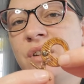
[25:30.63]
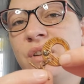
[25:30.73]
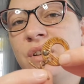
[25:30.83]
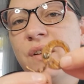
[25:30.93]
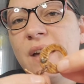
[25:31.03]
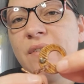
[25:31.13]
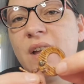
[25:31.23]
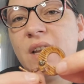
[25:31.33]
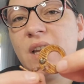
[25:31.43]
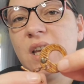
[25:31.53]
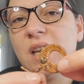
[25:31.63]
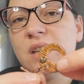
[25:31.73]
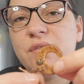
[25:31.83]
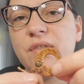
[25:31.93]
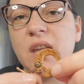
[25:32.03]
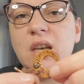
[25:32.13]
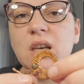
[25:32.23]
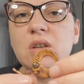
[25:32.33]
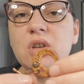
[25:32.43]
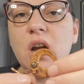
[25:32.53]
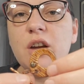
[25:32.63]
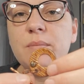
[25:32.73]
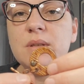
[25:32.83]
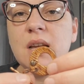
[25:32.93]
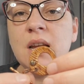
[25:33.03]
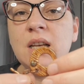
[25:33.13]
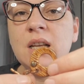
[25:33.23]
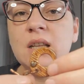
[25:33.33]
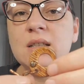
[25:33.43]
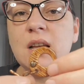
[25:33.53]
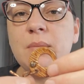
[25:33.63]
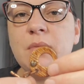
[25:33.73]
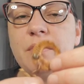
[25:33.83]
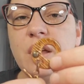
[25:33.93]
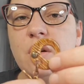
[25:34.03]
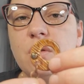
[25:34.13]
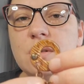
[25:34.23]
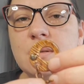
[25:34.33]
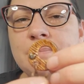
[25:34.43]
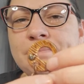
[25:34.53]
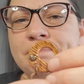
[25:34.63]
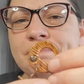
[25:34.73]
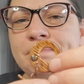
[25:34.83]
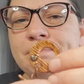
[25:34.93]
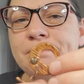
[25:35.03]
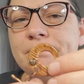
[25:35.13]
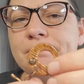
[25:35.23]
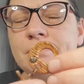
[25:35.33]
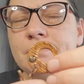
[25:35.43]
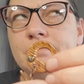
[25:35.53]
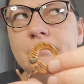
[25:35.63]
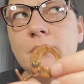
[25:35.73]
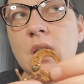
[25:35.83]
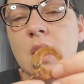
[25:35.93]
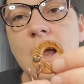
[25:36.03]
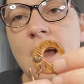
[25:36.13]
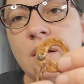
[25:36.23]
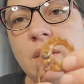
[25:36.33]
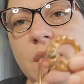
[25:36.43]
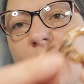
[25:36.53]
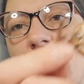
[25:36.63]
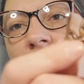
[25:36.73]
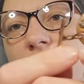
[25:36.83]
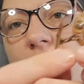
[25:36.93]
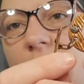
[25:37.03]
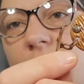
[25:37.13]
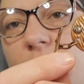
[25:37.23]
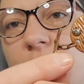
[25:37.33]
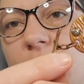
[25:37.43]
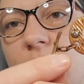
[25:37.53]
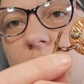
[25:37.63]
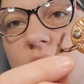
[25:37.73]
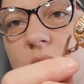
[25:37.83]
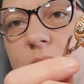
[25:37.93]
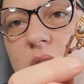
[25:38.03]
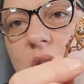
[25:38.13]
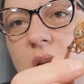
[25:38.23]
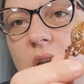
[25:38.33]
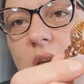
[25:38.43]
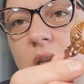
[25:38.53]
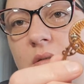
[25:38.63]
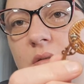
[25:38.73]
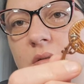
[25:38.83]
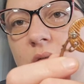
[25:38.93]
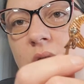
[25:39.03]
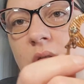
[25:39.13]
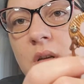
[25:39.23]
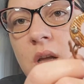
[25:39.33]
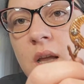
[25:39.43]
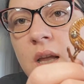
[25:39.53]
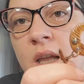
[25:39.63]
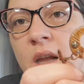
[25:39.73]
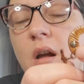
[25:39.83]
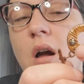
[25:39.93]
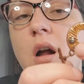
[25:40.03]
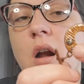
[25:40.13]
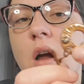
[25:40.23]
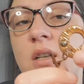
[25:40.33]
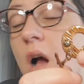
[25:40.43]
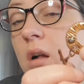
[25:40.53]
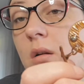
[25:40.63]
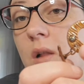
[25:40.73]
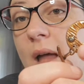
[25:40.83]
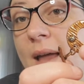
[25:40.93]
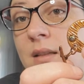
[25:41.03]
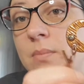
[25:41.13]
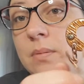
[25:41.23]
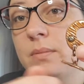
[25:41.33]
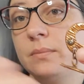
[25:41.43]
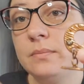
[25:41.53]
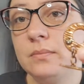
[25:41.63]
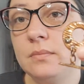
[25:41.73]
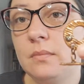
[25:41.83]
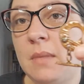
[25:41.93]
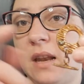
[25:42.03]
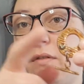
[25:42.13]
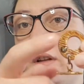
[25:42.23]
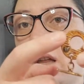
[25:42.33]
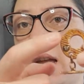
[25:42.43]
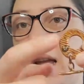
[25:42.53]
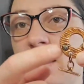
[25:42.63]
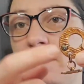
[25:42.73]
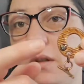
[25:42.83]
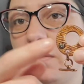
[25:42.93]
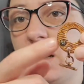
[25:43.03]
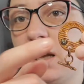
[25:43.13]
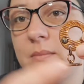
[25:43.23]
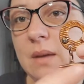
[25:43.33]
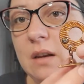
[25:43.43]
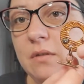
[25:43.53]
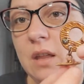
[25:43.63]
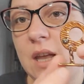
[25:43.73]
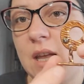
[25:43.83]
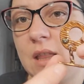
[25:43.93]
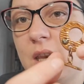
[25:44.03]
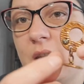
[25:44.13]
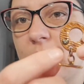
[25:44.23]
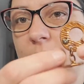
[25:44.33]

Do you have any infinity charms? I need some of those. Hmm. I don't think I have any infinity charms, Donna. Here are a toggle clasp made of clay. The ring is made of clay, and then it comes